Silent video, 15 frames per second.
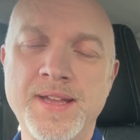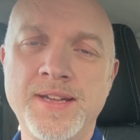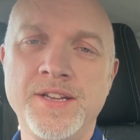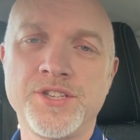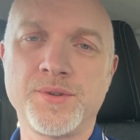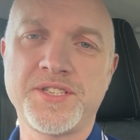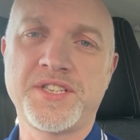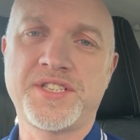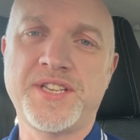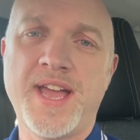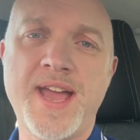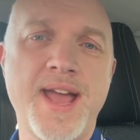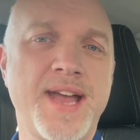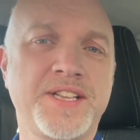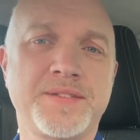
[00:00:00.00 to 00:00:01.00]
So as I
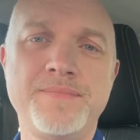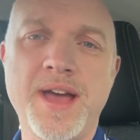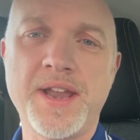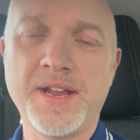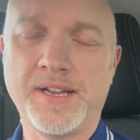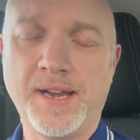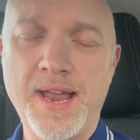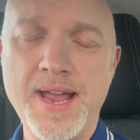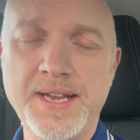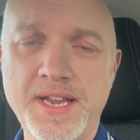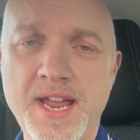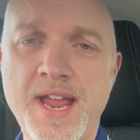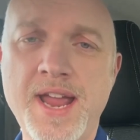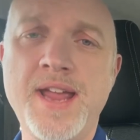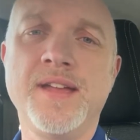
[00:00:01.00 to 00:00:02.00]
say, it's medical
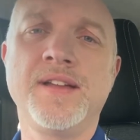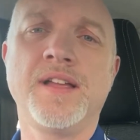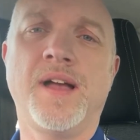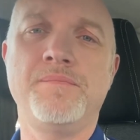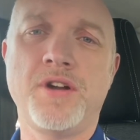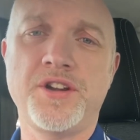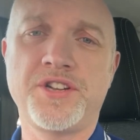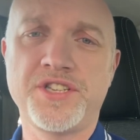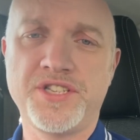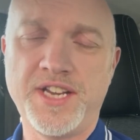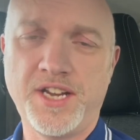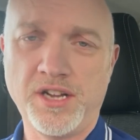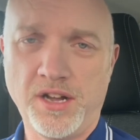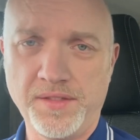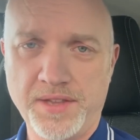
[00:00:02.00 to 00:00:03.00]
ID, emergency
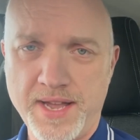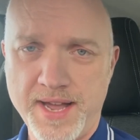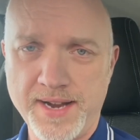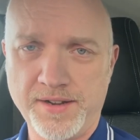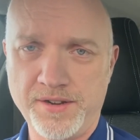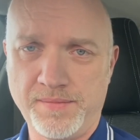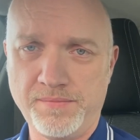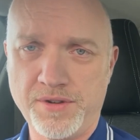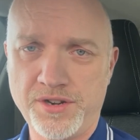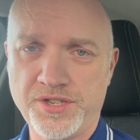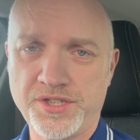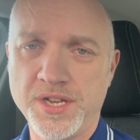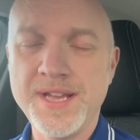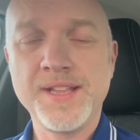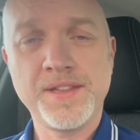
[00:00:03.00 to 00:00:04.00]
contact
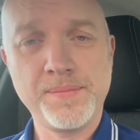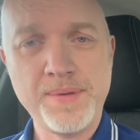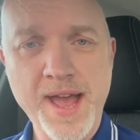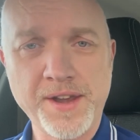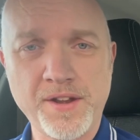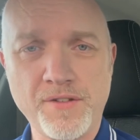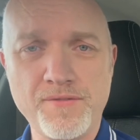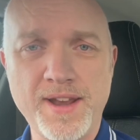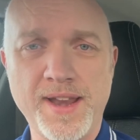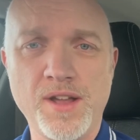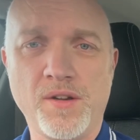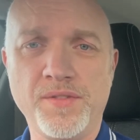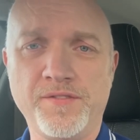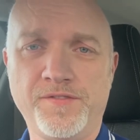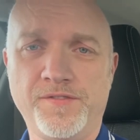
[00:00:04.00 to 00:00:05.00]
numbers, depending really
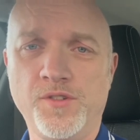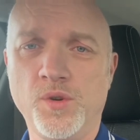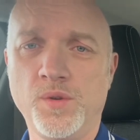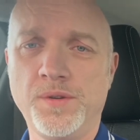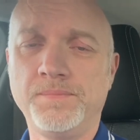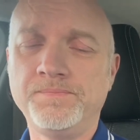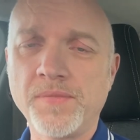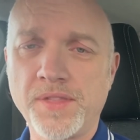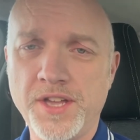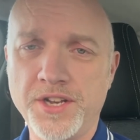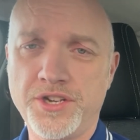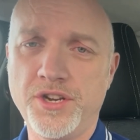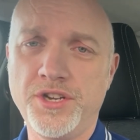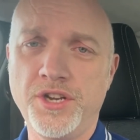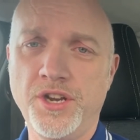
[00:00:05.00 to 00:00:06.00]
on the phone that
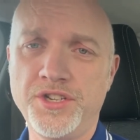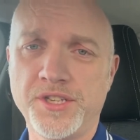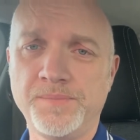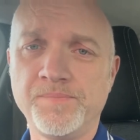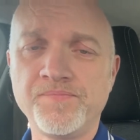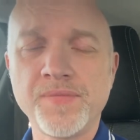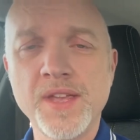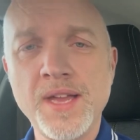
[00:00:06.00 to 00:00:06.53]
you're using.